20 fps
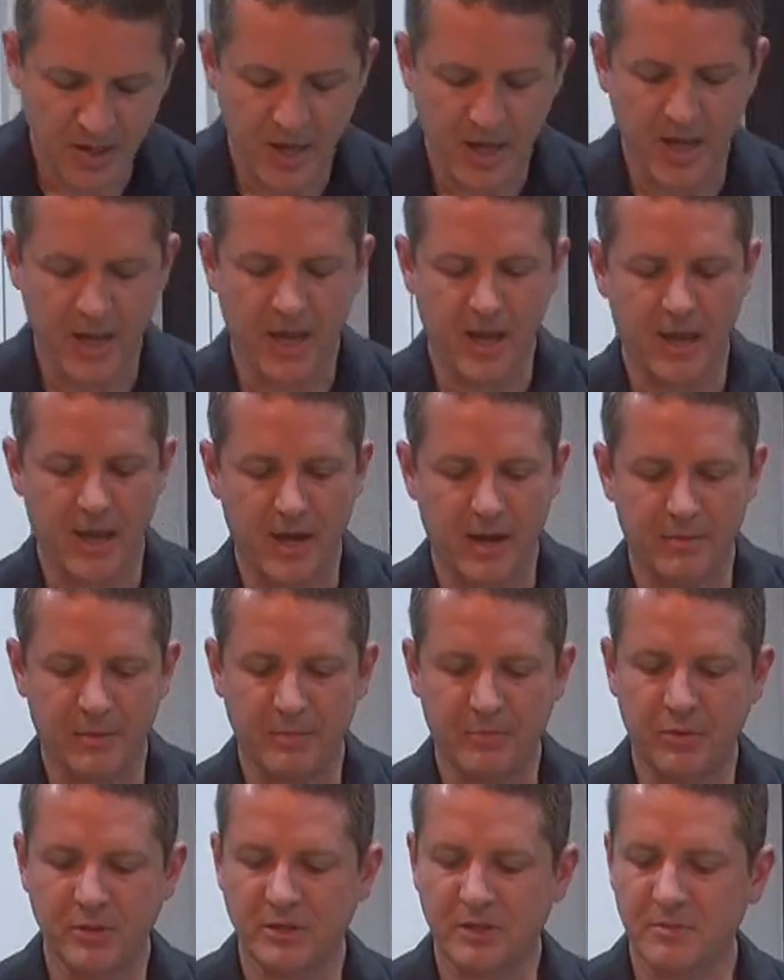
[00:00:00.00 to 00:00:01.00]
and I'm going
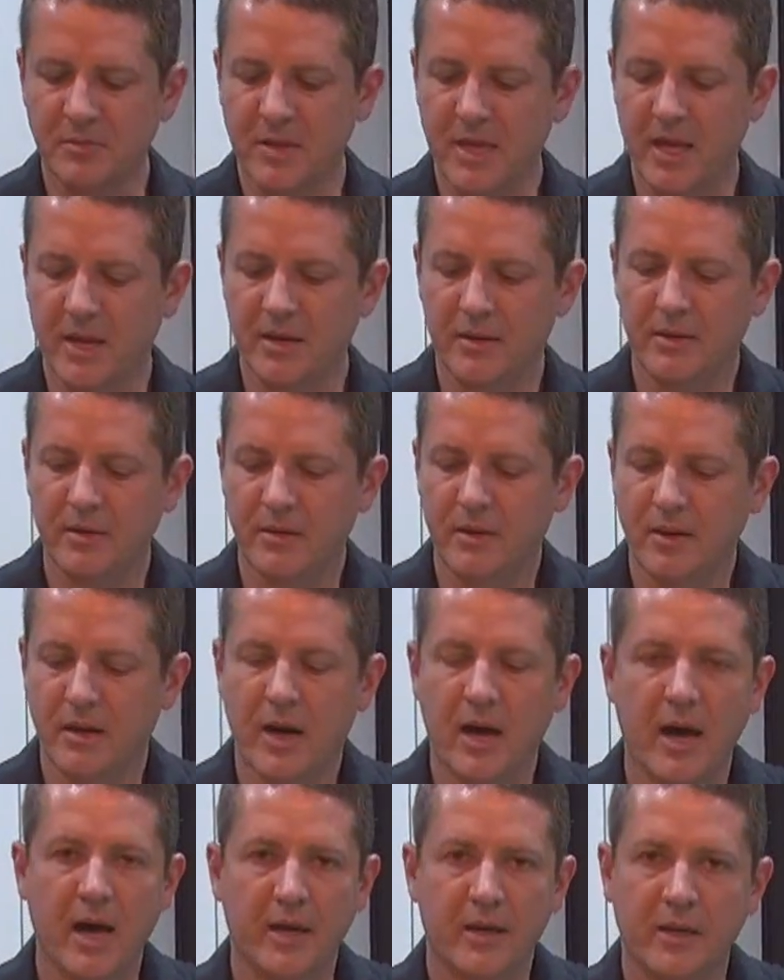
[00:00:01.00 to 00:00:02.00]
to put some of that
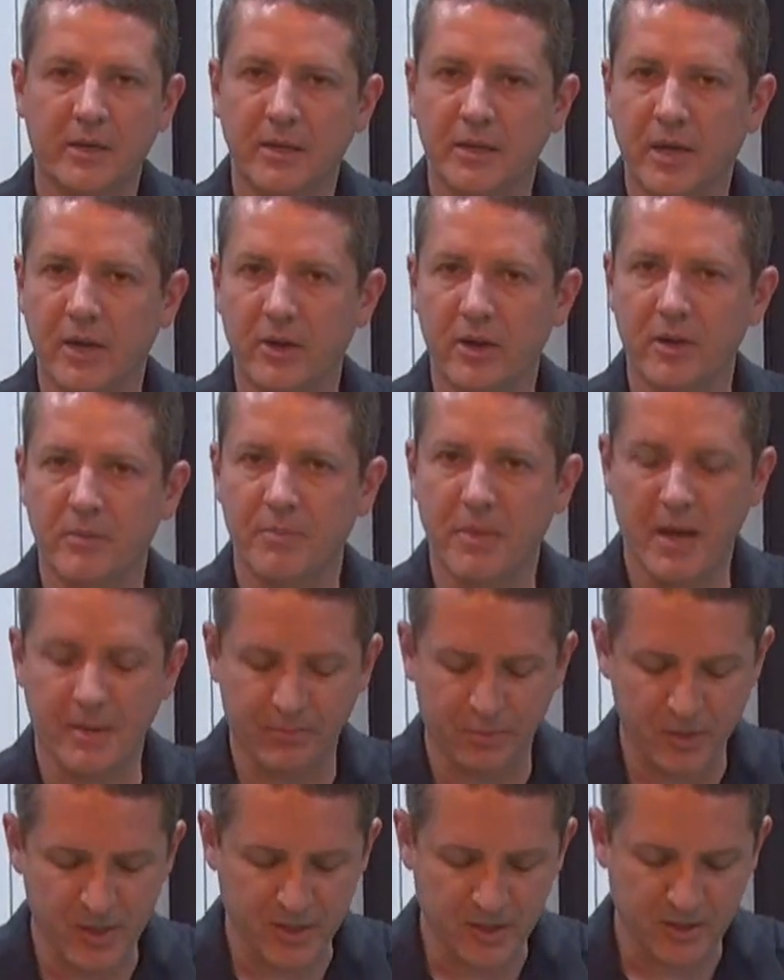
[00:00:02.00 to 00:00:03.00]
hot Hungarian
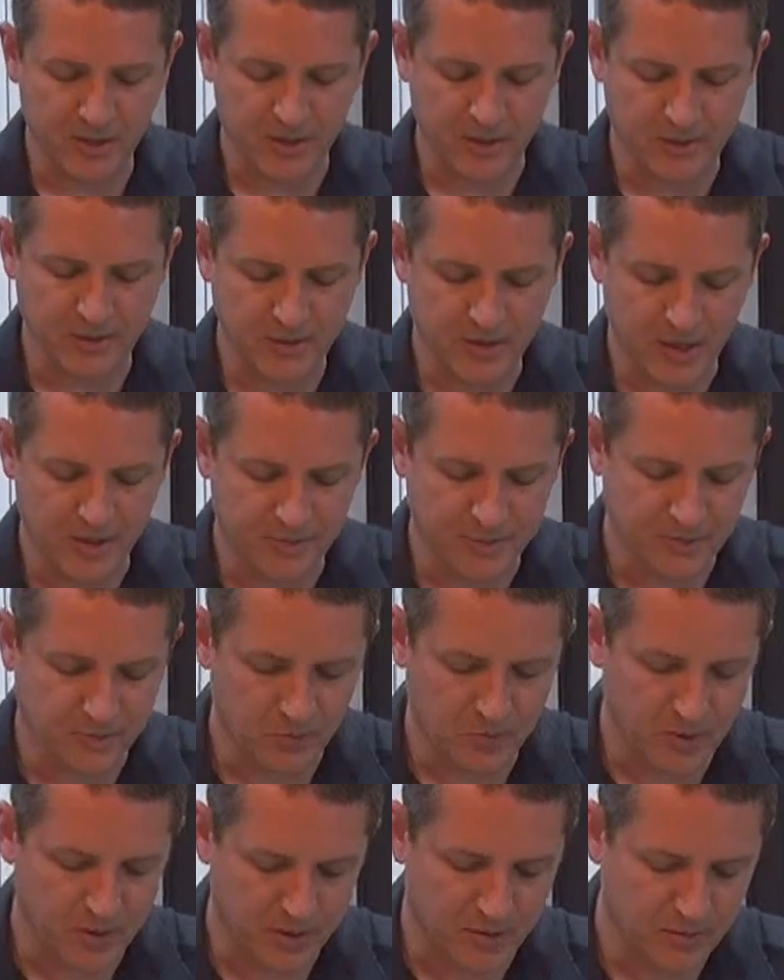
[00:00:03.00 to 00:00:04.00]
paprika on top as
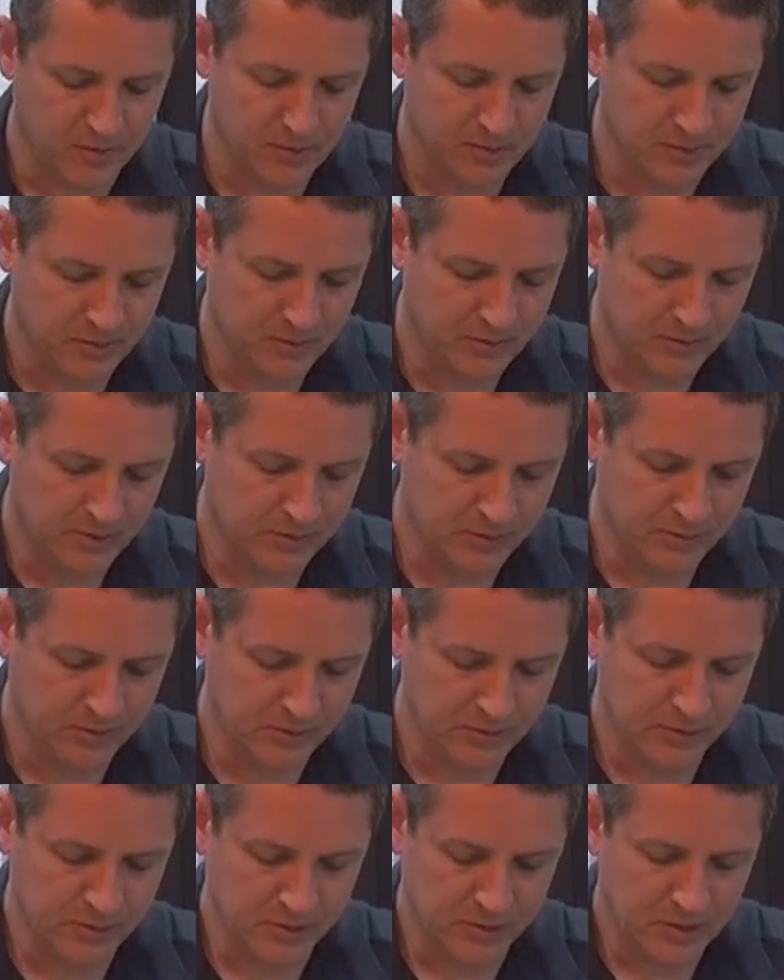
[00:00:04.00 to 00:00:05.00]
well.
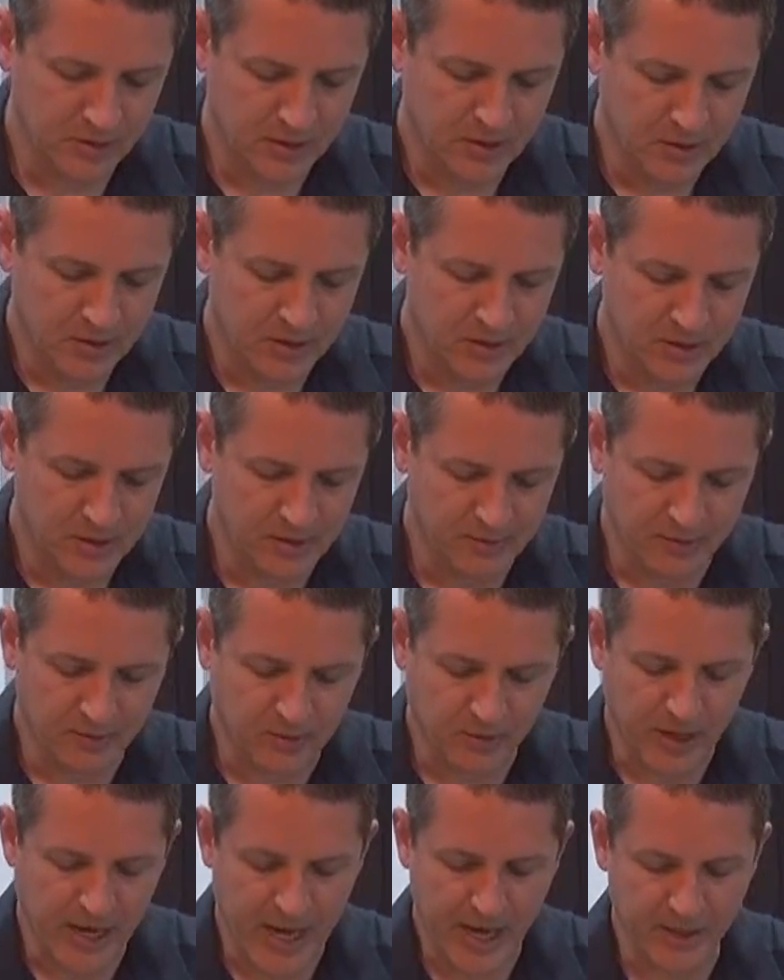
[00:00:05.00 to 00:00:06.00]
Give it a
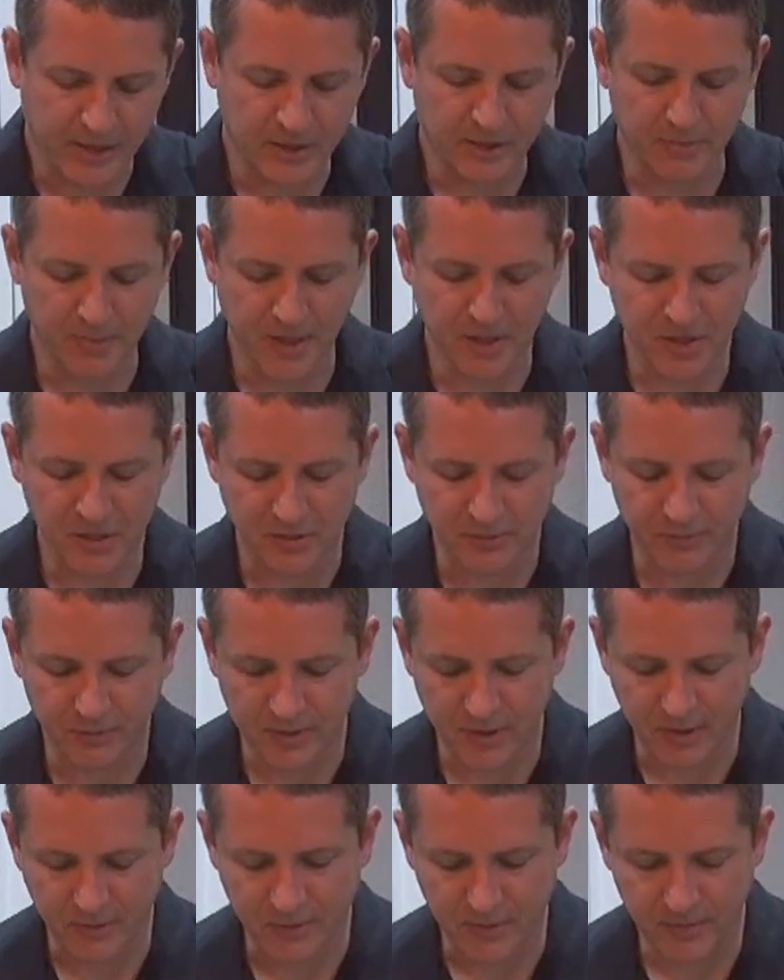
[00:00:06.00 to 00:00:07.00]
little added dimension of
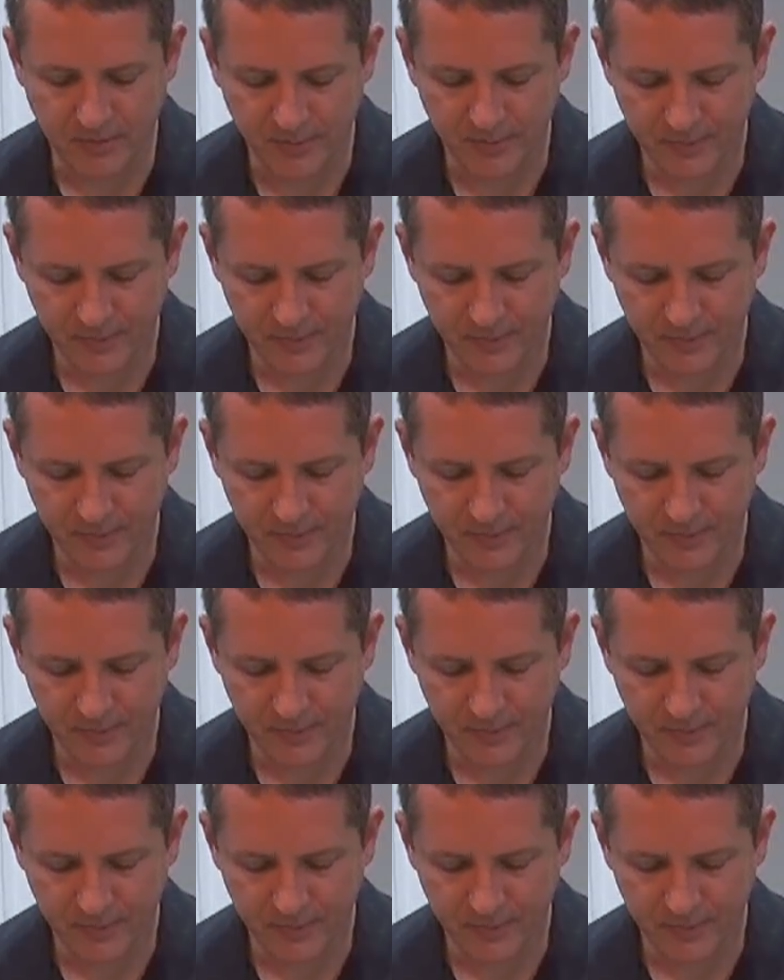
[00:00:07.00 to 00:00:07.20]
flavor.